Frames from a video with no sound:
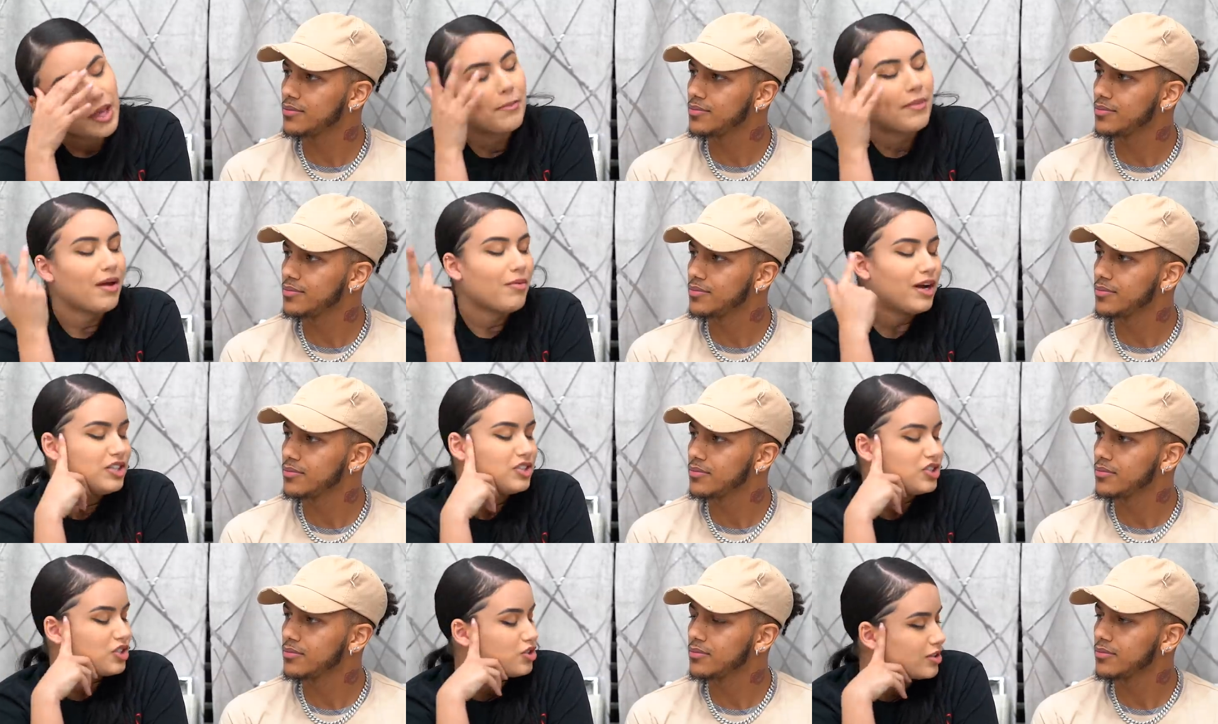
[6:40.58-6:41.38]
Speaker 1: Babe, why
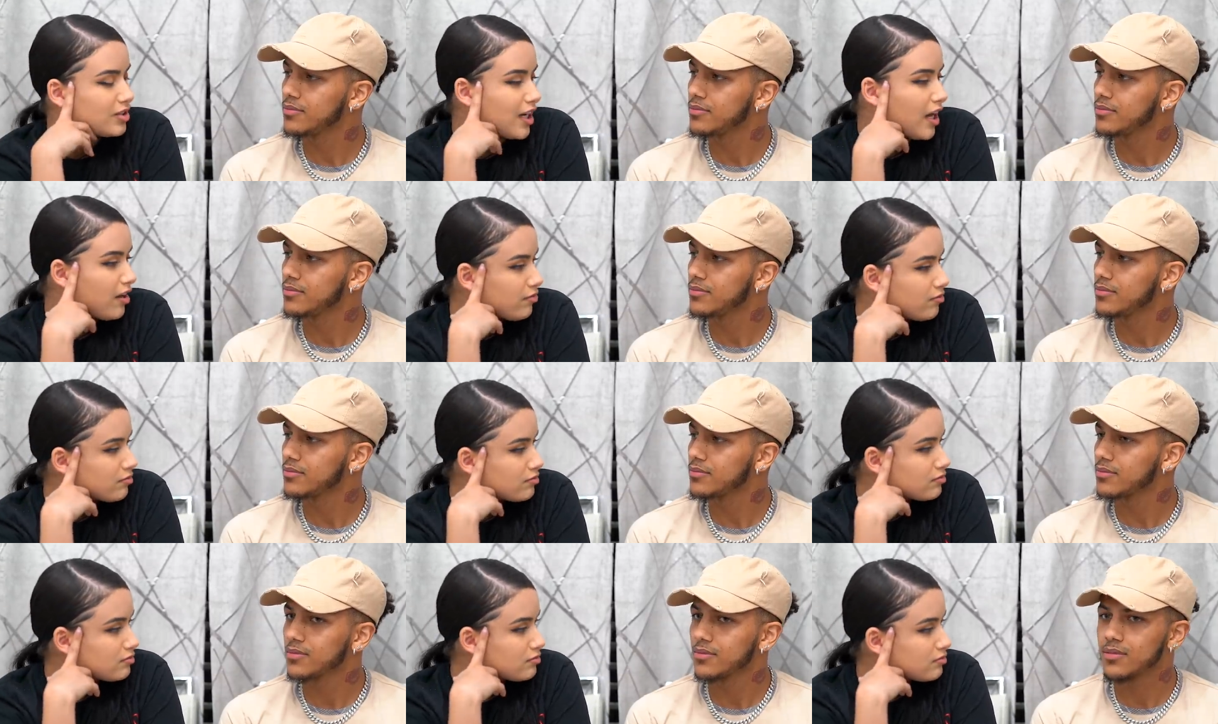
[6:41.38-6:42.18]
you just drink that?
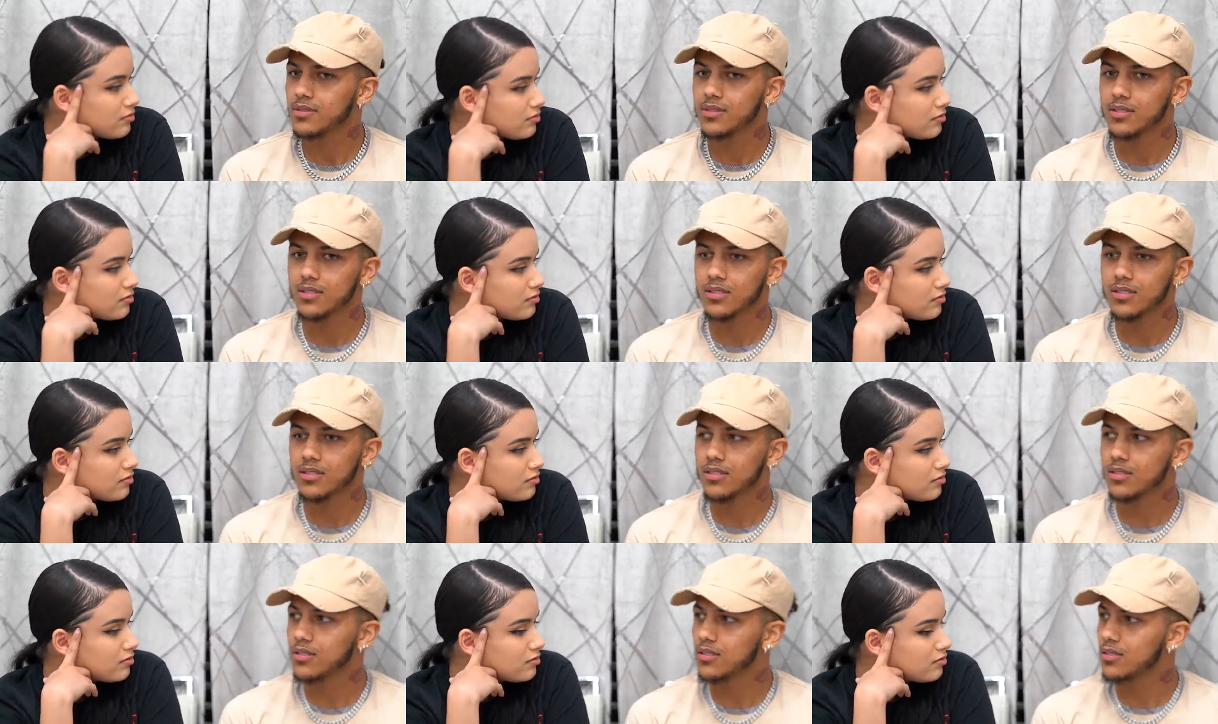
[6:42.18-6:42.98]

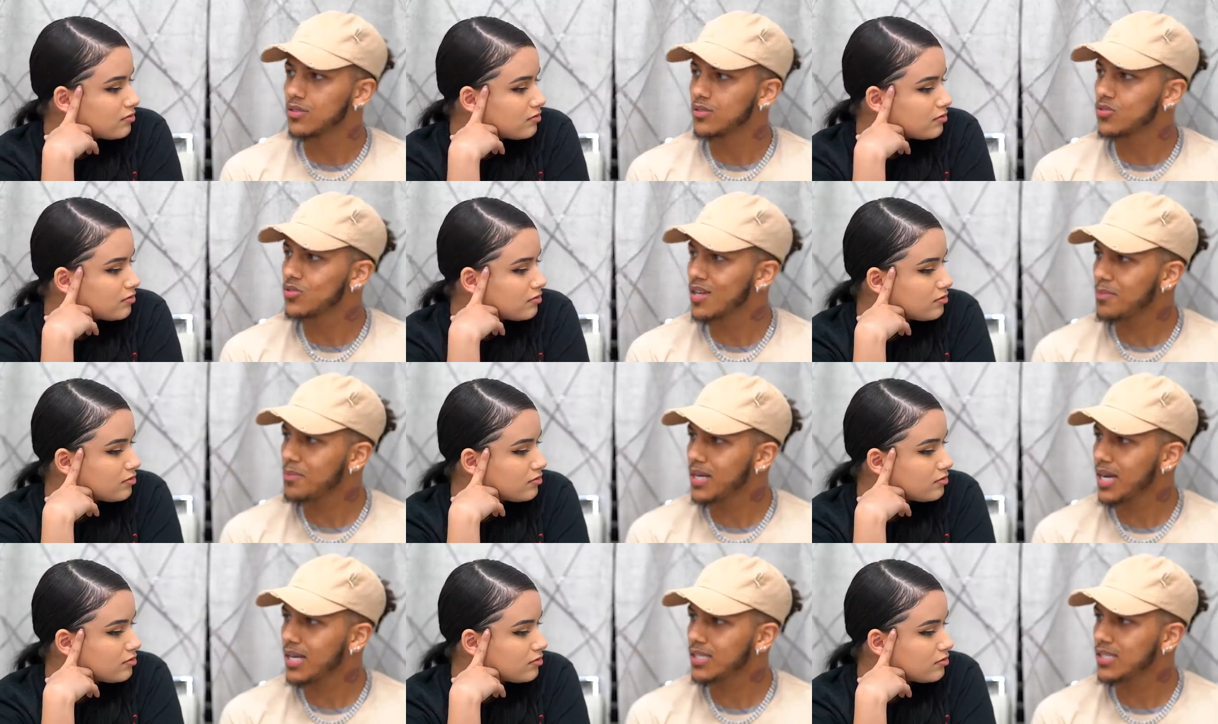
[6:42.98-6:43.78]
Speaker 2: You said
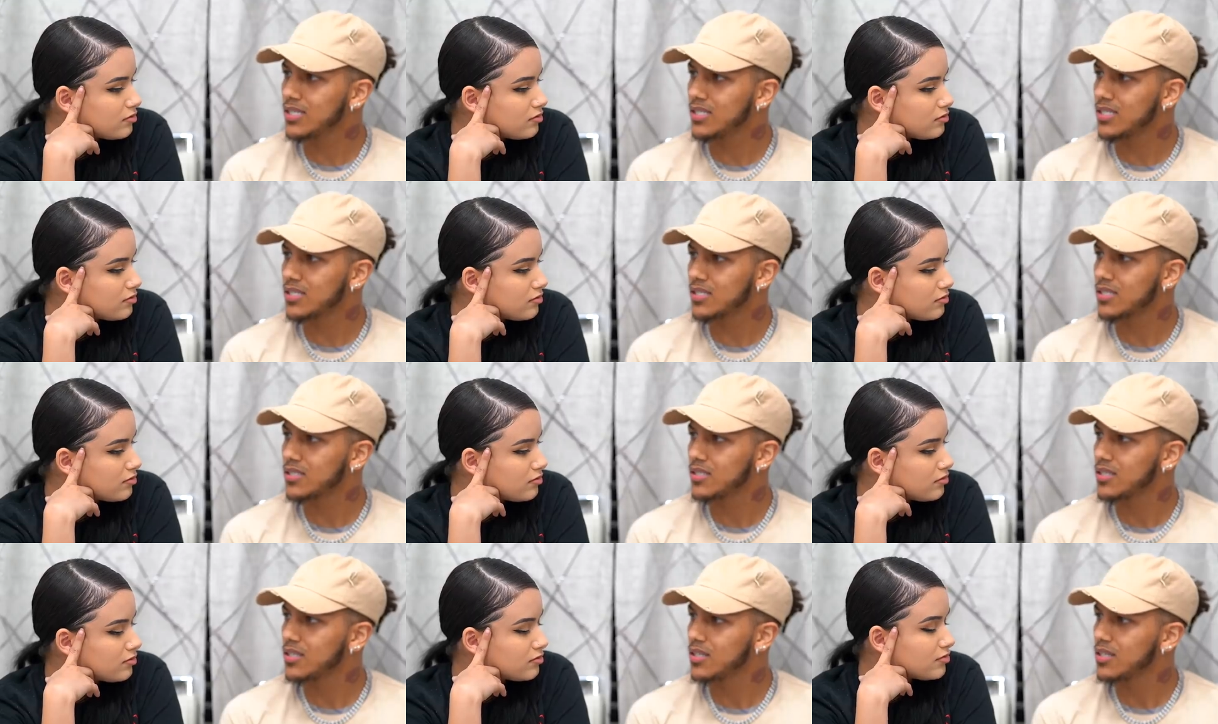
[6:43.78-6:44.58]
be honest.
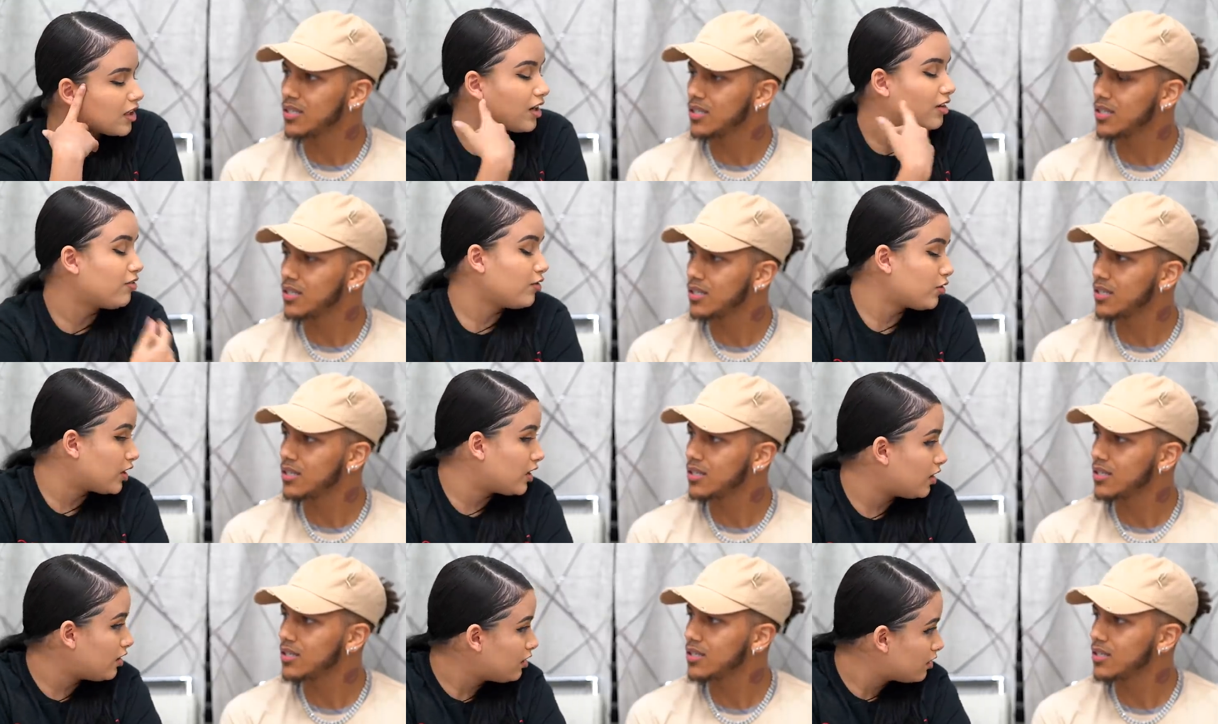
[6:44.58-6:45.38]
Speaker 1: Are you for real?